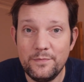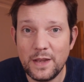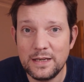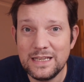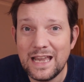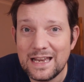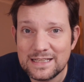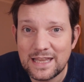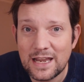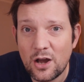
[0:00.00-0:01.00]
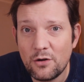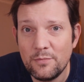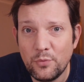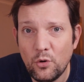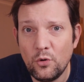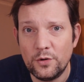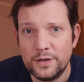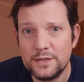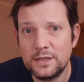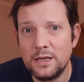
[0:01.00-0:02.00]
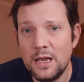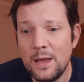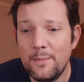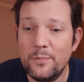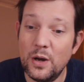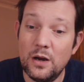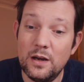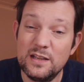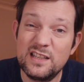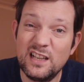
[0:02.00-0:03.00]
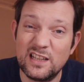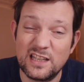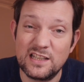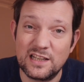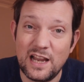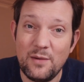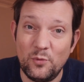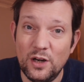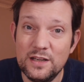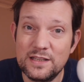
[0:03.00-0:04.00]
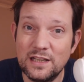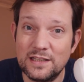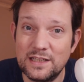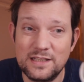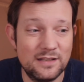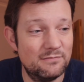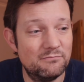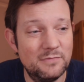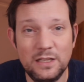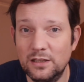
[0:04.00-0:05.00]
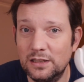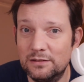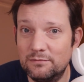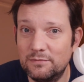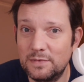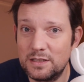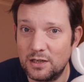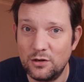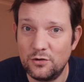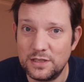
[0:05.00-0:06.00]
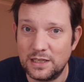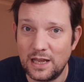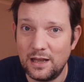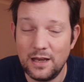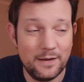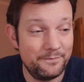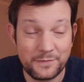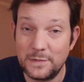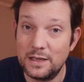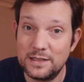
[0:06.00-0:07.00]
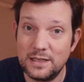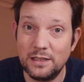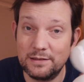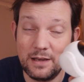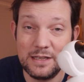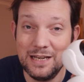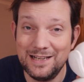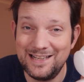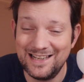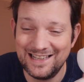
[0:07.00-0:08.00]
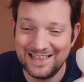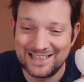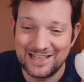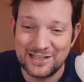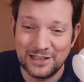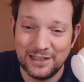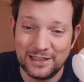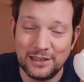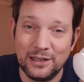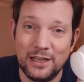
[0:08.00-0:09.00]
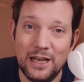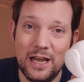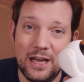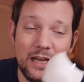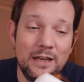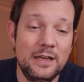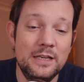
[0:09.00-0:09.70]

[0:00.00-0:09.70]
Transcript: And yes, they are important, but it's still a decent camera. It's still a decent little security cam, um, still a decent little uh,